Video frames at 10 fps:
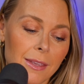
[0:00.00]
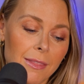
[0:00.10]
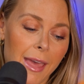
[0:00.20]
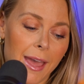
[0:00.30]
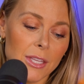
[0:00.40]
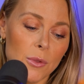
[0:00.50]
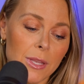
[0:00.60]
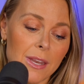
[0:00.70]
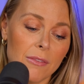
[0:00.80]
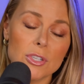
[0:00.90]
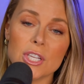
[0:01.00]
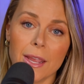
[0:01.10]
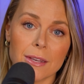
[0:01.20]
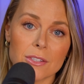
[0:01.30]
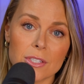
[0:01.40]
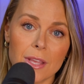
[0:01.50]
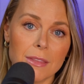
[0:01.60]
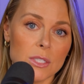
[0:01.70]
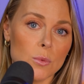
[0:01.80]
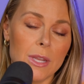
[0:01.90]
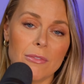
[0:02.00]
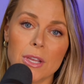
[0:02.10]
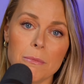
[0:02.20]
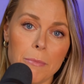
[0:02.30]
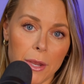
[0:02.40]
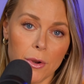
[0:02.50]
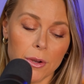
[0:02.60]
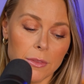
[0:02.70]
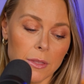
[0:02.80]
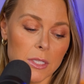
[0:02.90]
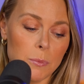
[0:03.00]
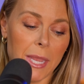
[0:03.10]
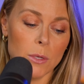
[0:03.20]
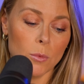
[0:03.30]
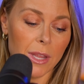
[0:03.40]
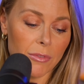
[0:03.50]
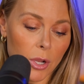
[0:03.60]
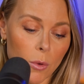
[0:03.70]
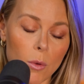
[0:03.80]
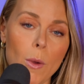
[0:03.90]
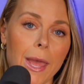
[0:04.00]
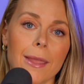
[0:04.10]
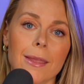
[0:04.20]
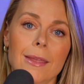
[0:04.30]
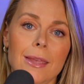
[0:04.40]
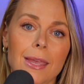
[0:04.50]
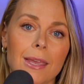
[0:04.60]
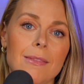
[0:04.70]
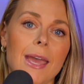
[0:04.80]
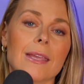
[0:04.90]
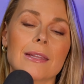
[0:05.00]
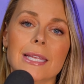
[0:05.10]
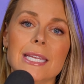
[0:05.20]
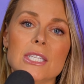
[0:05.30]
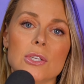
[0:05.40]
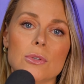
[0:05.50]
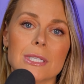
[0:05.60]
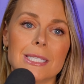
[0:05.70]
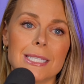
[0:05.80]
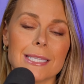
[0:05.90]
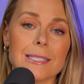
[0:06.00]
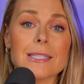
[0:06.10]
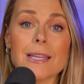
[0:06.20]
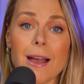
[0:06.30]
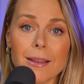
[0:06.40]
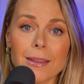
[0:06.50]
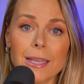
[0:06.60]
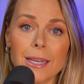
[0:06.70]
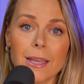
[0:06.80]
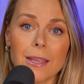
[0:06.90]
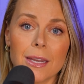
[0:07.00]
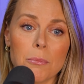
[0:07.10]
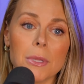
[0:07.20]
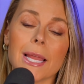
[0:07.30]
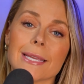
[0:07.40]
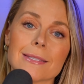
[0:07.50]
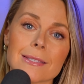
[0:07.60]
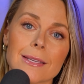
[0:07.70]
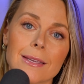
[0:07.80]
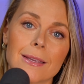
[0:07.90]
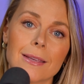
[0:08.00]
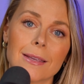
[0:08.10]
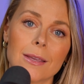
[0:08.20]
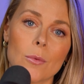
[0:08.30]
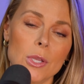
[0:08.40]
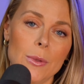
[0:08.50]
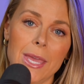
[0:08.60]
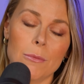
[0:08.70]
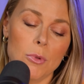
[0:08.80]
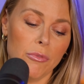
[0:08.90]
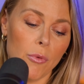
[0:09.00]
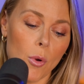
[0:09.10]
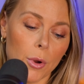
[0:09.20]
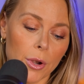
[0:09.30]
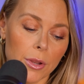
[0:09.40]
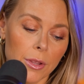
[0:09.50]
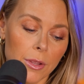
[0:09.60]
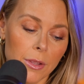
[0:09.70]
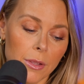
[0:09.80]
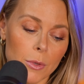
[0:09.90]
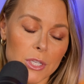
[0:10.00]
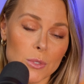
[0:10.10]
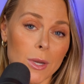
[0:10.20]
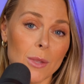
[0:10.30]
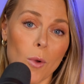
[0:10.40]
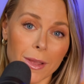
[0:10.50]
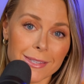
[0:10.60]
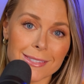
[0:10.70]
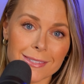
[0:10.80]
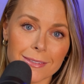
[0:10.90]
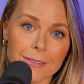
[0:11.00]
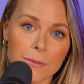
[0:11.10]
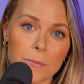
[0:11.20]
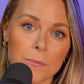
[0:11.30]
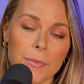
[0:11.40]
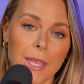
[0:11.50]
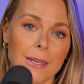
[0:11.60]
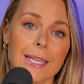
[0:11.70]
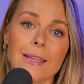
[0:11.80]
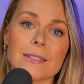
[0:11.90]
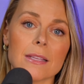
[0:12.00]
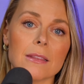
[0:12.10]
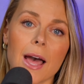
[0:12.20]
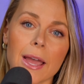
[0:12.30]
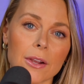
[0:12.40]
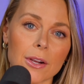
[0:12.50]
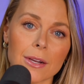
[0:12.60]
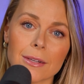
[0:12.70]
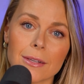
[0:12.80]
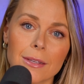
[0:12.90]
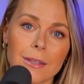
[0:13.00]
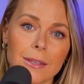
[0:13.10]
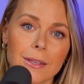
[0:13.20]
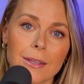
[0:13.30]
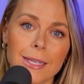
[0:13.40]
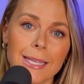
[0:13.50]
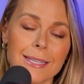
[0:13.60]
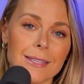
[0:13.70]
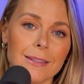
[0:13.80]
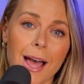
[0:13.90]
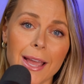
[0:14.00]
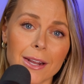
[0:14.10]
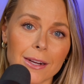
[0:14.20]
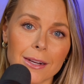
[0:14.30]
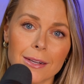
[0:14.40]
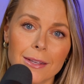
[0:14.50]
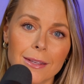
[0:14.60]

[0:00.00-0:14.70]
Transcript: that you can never change, that this will never get better, that this pain will never go away, and that can lead you to stay stuck in a, in a place where you can't move forward, which is what he wants. And he is a liar. He is a liar.